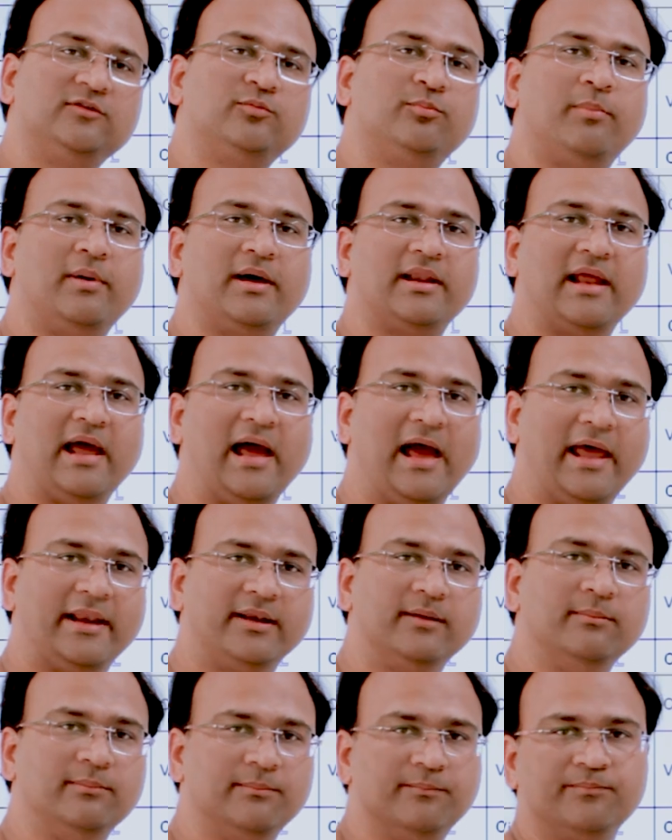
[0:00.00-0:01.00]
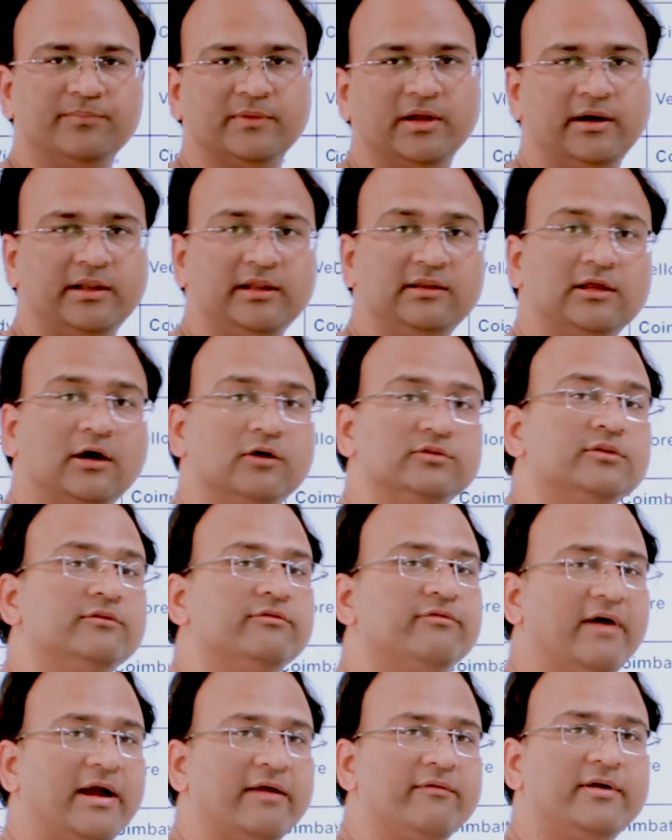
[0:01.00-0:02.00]
is per annum
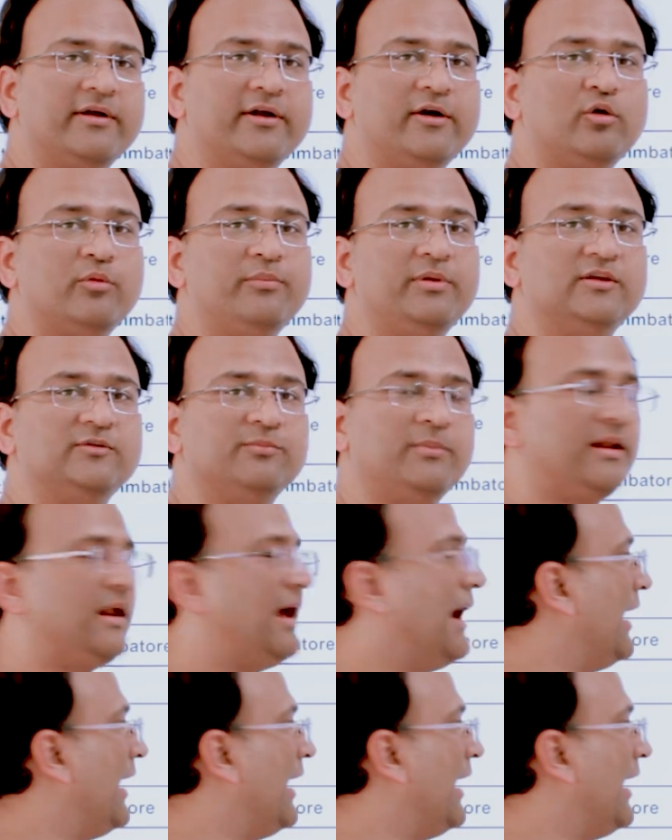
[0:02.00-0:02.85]
13500 rupees per